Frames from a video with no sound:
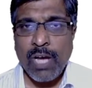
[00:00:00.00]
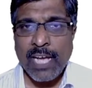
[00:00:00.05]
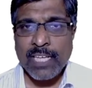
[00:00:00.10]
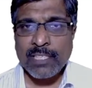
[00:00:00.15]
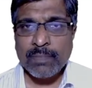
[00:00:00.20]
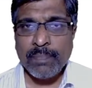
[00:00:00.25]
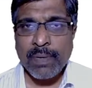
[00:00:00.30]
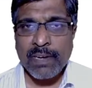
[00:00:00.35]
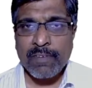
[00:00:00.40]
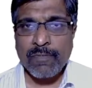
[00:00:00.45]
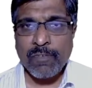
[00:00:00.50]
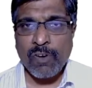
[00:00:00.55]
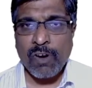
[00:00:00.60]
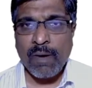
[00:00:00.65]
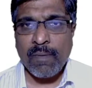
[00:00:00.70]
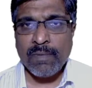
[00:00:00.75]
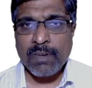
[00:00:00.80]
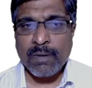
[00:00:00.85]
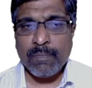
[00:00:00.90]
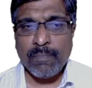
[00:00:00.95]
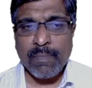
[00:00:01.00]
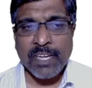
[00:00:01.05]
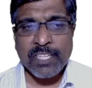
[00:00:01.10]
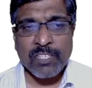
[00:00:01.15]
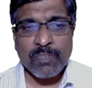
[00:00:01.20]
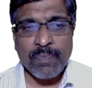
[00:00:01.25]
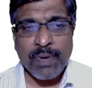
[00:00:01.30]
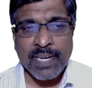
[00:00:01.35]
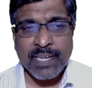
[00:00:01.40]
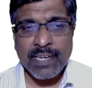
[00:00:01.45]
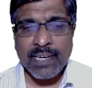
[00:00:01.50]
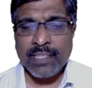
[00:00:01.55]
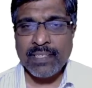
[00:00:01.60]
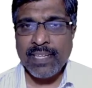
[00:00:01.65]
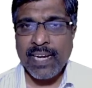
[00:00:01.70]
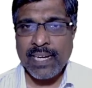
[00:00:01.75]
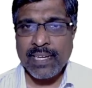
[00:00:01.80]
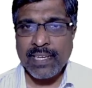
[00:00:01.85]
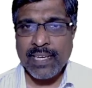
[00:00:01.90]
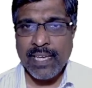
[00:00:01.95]
has performed much better
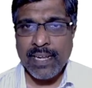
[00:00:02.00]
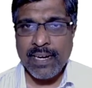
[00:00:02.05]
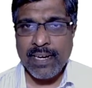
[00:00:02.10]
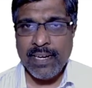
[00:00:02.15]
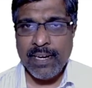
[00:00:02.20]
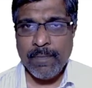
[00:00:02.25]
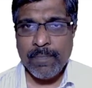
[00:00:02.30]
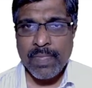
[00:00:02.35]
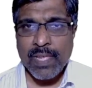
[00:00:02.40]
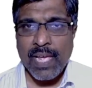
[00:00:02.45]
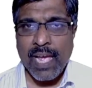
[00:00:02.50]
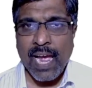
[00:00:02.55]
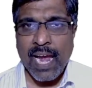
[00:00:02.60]
than Kiran